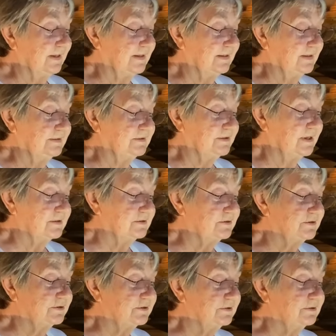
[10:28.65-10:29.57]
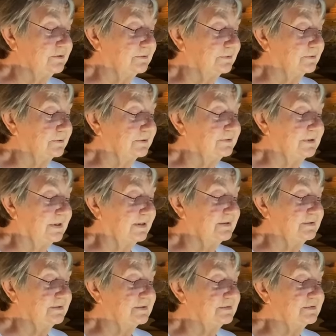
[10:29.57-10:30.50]
any tension or
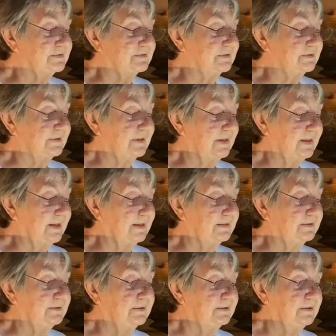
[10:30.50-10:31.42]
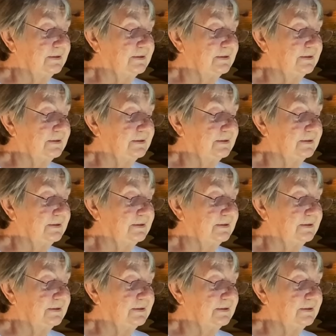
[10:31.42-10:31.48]
tightness in the head,